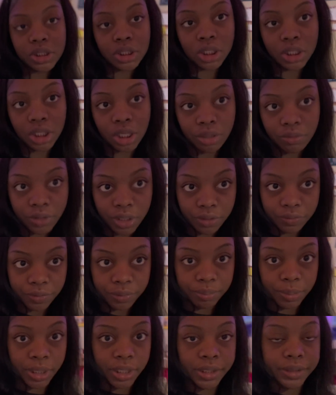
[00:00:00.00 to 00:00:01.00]
gonna get ready for
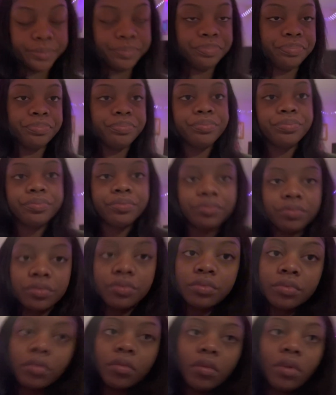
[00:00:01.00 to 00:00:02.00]
bed
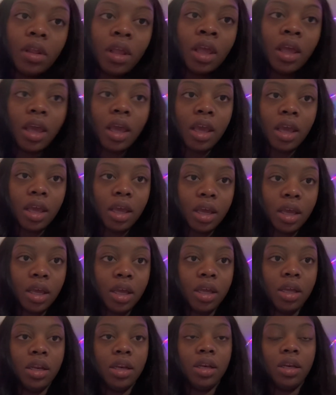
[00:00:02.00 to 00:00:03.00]

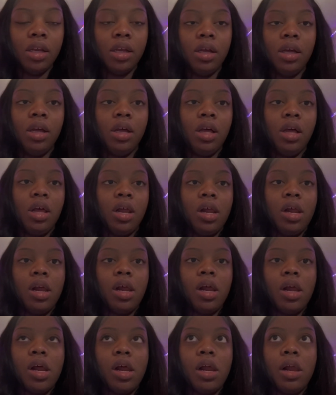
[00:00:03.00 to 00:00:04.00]
and
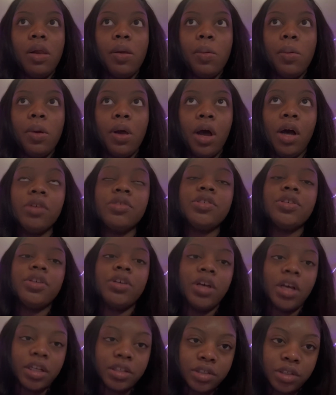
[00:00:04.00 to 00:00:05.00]
I'll see you
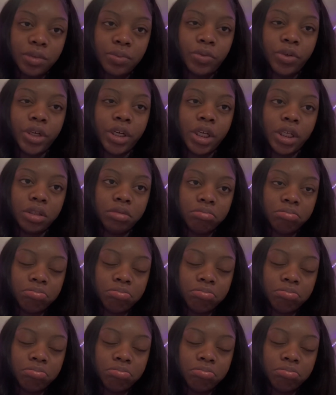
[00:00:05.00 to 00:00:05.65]
guys in the morning.